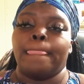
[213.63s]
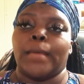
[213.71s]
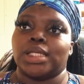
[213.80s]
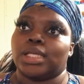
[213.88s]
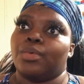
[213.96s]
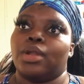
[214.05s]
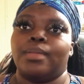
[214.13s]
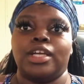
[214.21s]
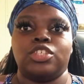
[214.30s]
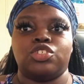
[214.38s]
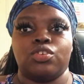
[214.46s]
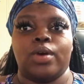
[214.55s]
because I want to
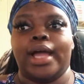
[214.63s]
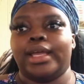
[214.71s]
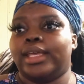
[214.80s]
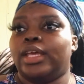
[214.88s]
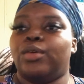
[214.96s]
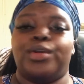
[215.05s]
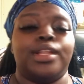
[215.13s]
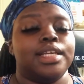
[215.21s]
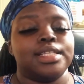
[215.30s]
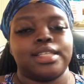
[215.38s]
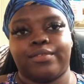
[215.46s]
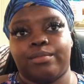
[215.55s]
make sure I get all of
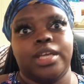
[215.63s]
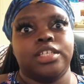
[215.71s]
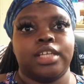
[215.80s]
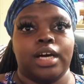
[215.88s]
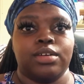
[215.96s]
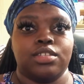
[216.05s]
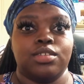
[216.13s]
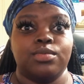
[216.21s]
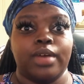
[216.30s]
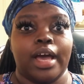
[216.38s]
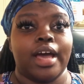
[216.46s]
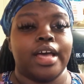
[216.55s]
this information out to you
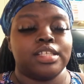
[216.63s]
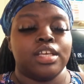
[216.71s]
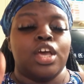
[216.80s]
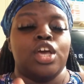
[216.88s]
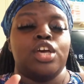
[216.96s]
guys.